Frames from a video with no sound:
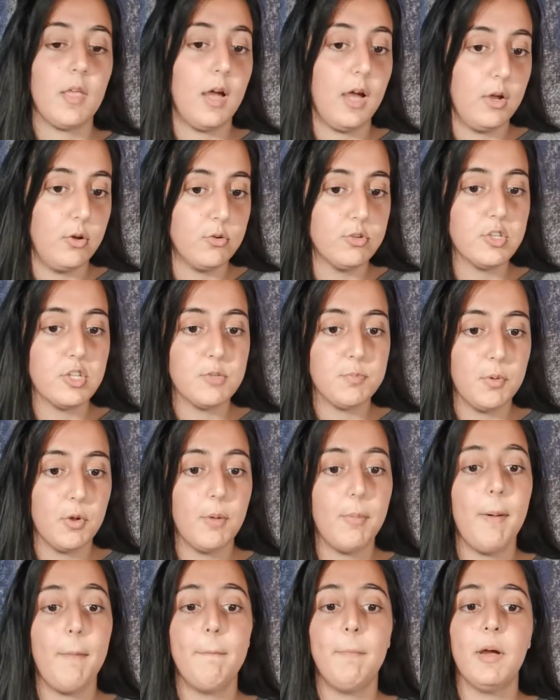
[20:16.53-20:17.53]
I also spoke
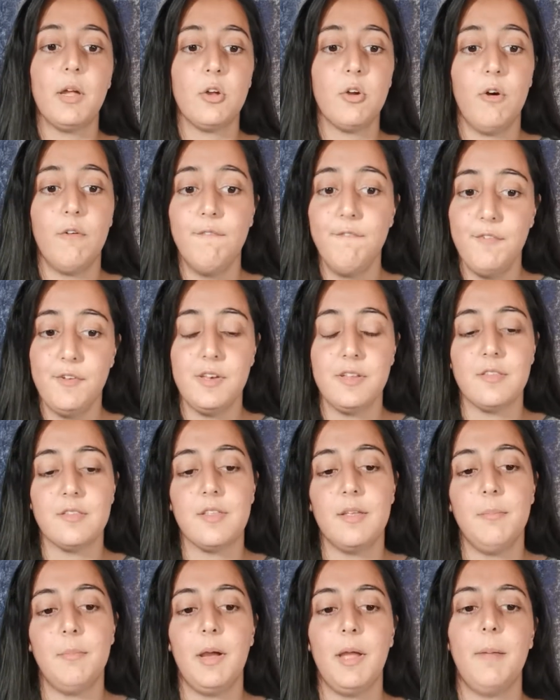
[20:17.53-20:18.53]
about my confidence
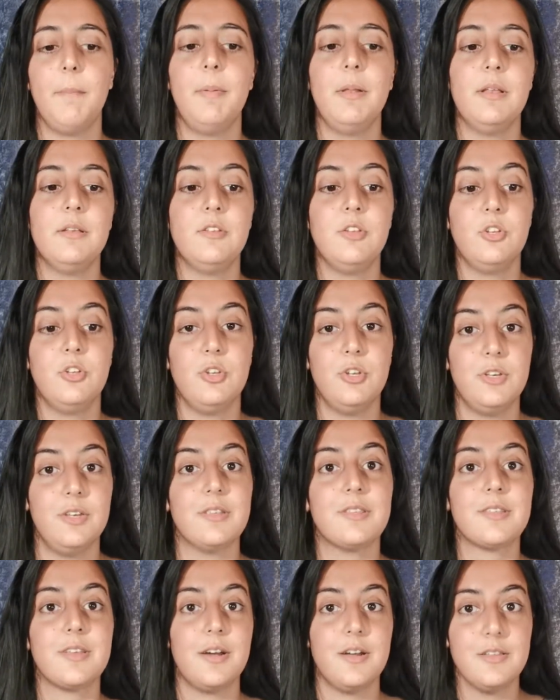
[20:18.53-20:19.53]
in my ability to
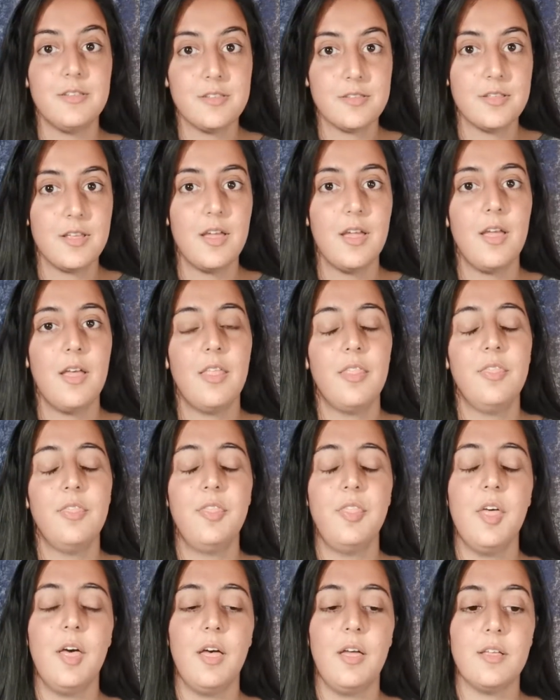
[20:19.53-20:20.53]
discuss
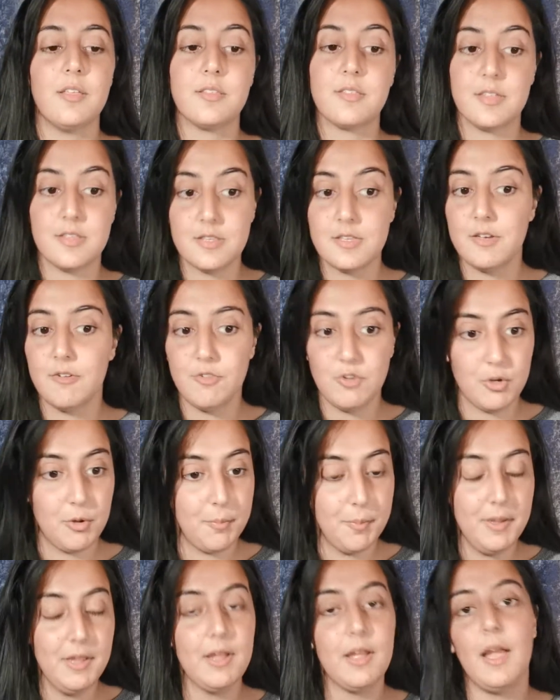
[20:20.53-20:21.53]
the sensitive
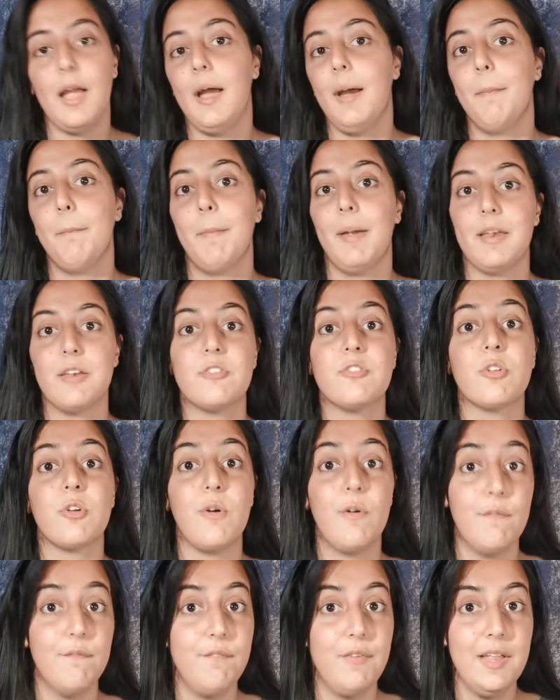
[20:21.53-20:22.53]
topic and manage the
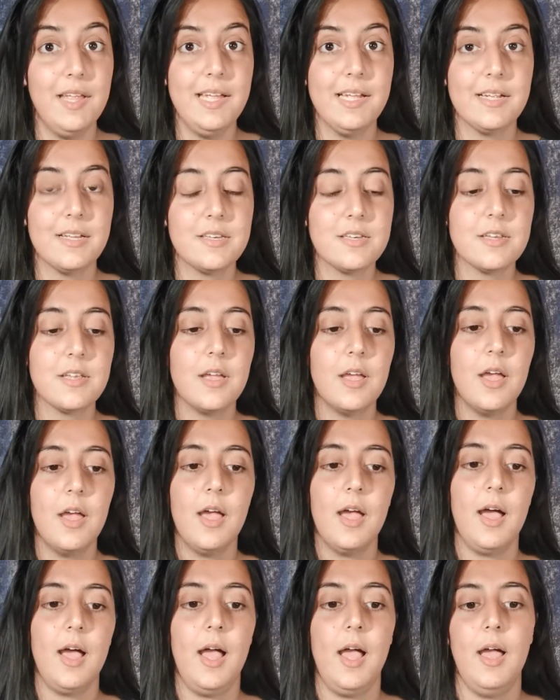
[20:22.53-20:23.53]
conflict.
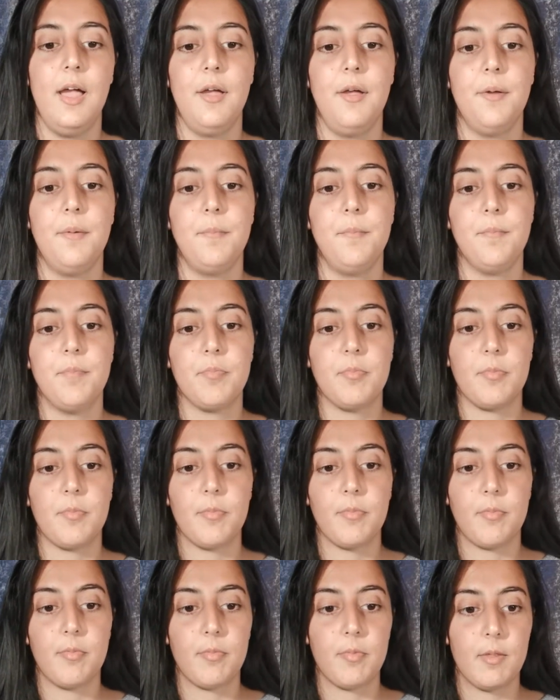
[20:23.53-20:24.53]

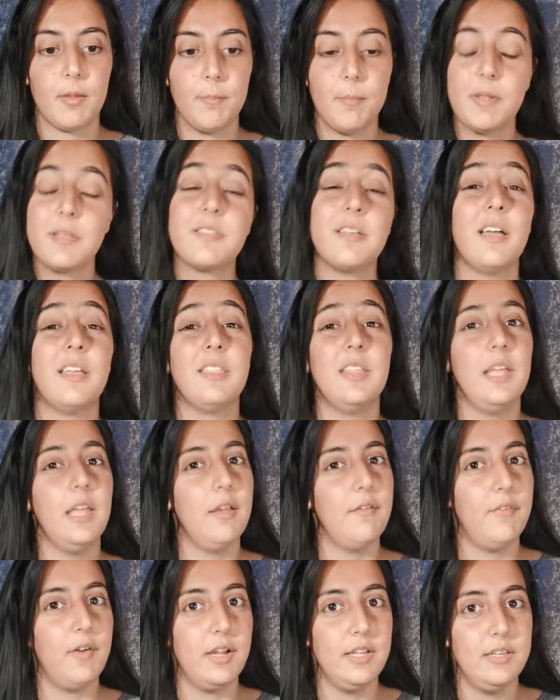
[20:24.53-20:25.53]
Because I think
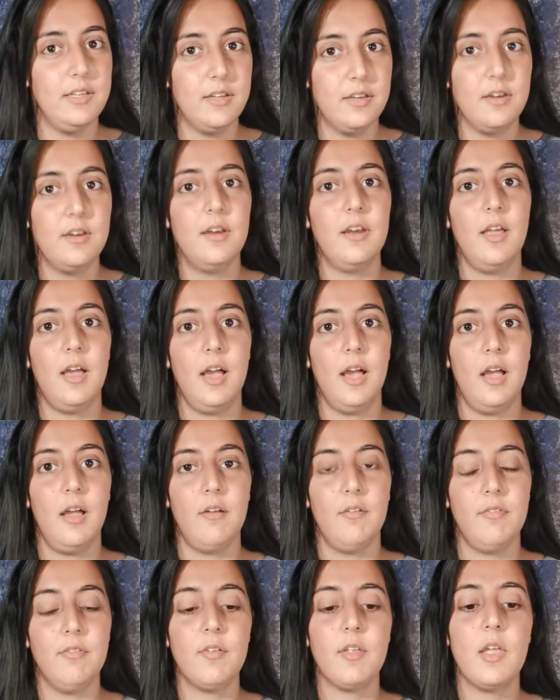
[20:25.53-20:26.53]
if I didn't
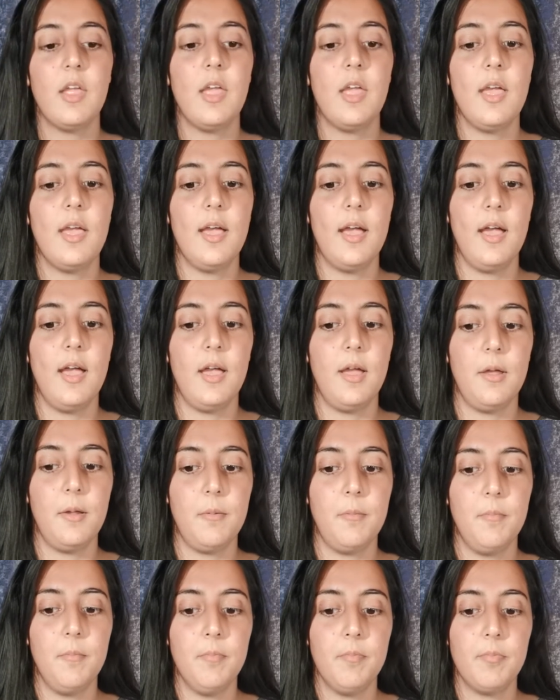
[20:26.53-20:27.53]
have
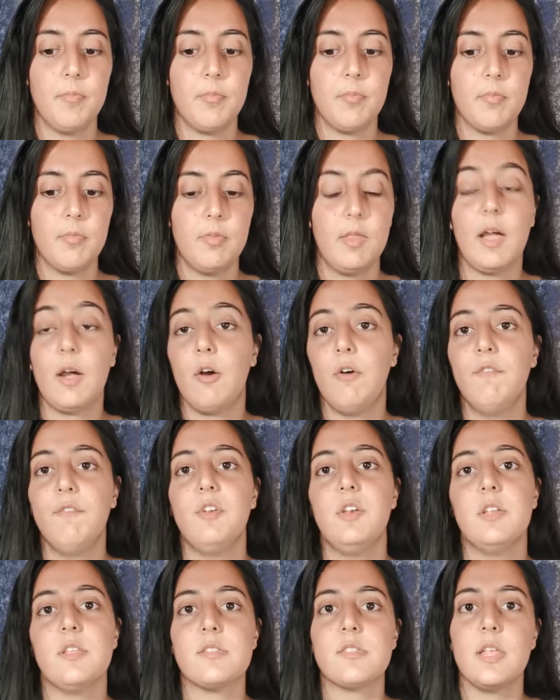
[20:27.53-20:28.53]
that
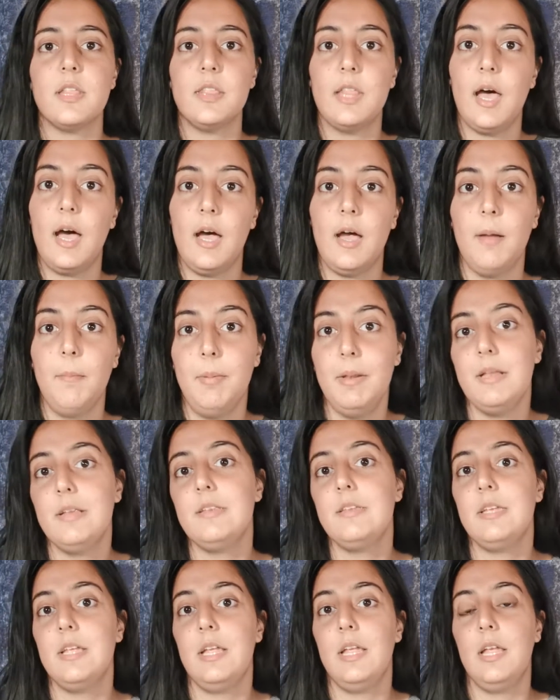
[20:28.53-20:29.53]
confidence and that
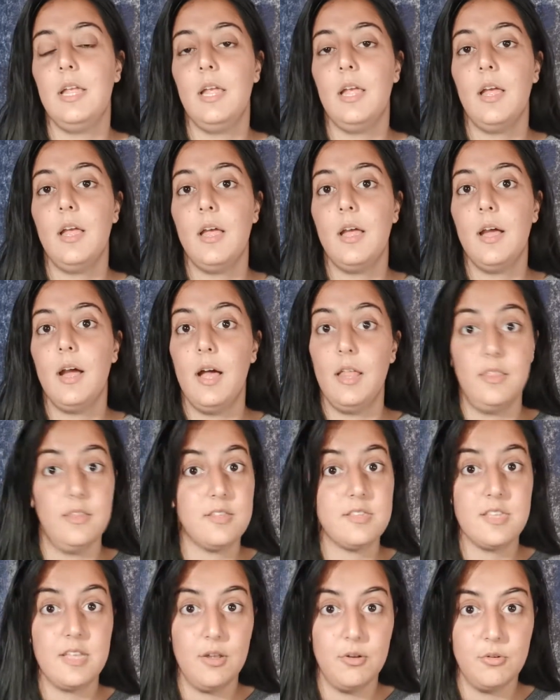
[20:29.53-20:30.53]
ability and the
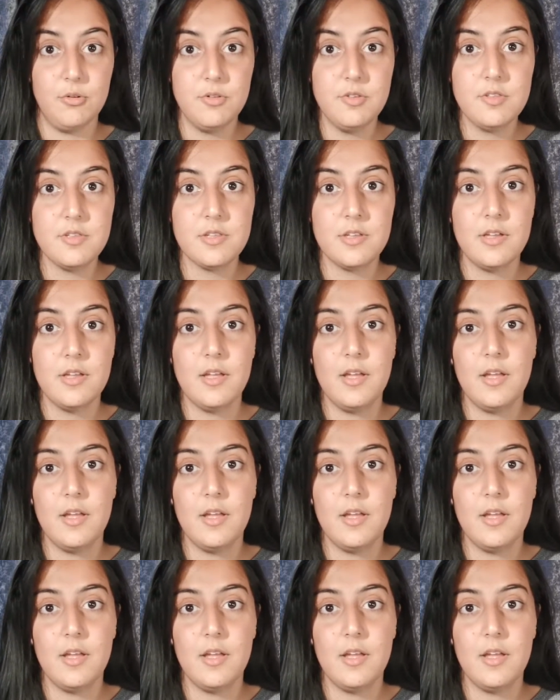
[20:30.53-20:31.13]
skills,